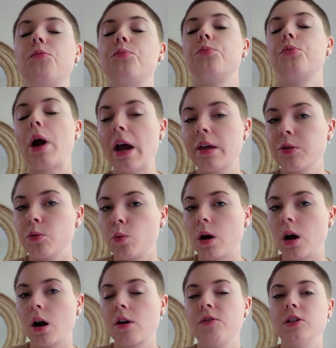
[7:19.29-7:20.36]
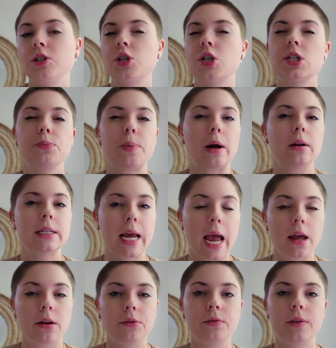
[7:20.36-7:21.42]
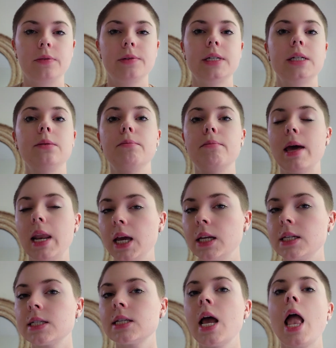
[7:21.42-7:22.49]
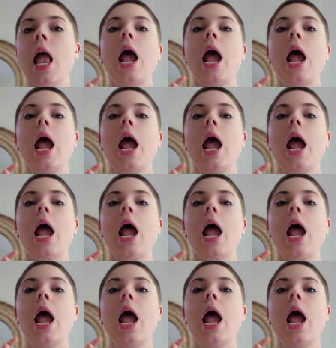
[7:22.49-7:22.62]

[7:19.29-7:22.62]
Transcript: breath work for just about 10-15 minutes